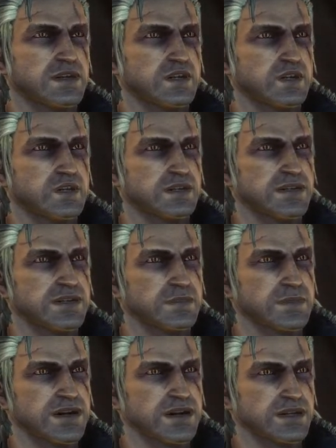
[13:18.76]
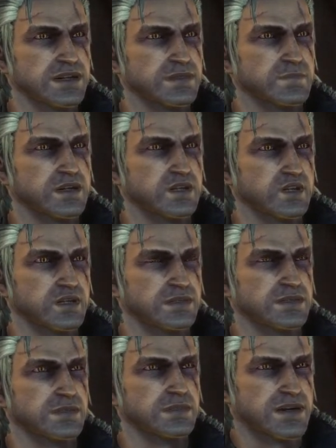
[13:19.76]
The runes need to be easy to
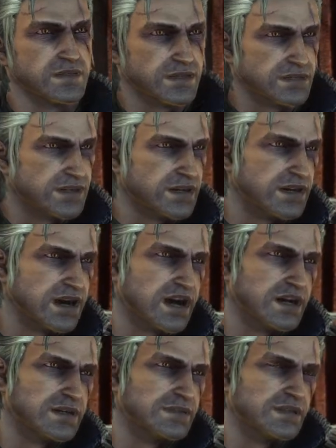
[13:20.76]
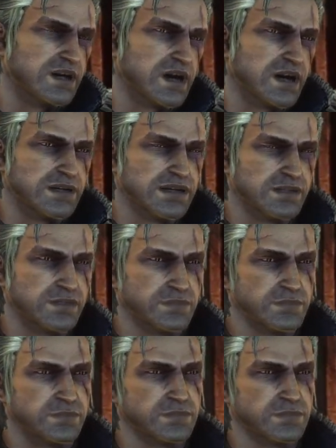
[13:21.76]
produce. I haven't seen any artists around here.